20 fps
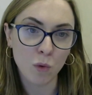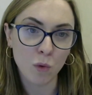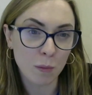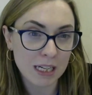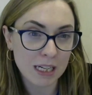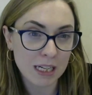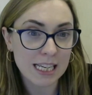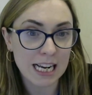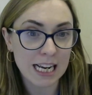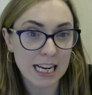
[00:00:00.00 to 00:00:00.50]

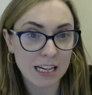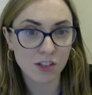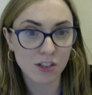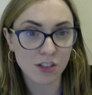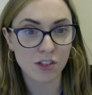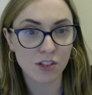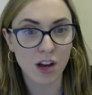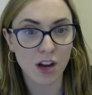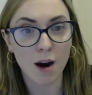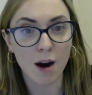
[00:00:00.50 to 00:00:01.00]
women's
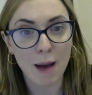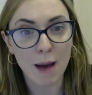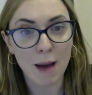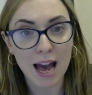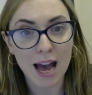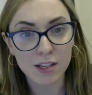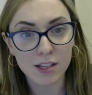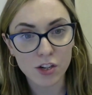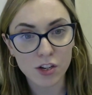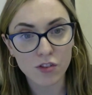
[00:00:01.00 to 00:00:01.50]
needs are
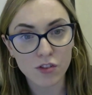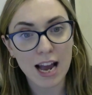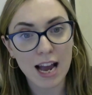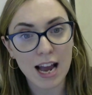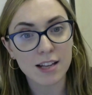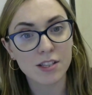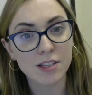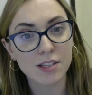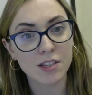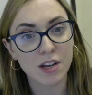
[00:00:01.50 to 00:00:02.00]
best
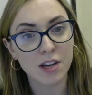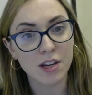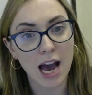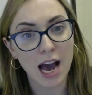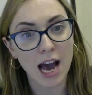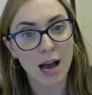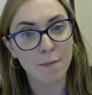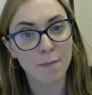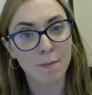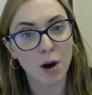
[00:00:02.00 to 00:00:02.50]
addressed
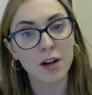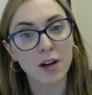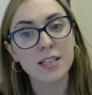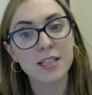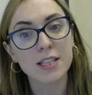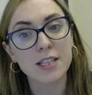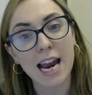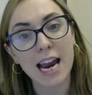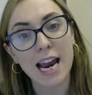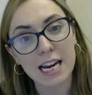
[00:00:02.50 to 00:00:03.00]

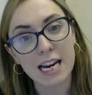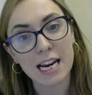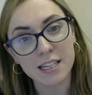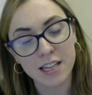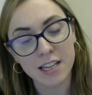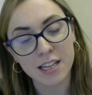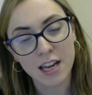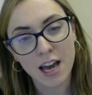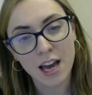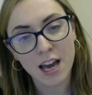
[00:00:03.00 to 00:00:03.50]

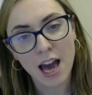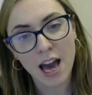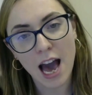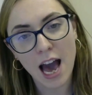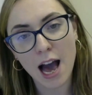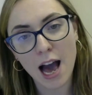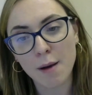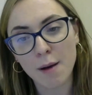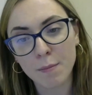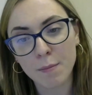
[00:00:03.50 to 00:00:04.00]
outside
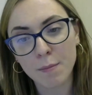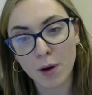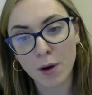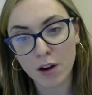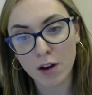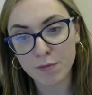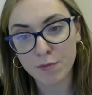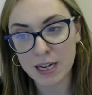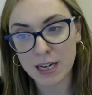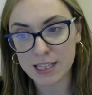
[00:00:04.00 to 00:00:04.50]

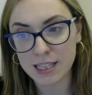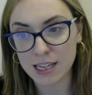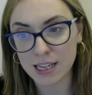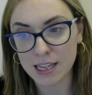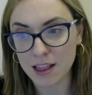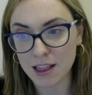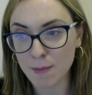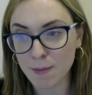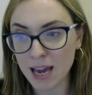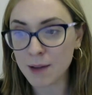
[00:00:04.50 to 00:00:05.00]
of
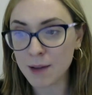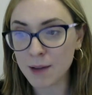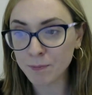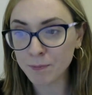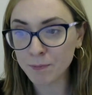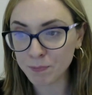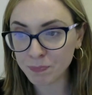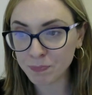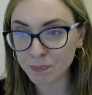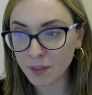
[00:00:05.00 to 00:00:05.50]
prison in the
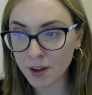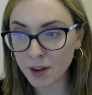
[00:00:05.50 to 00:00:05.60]
main.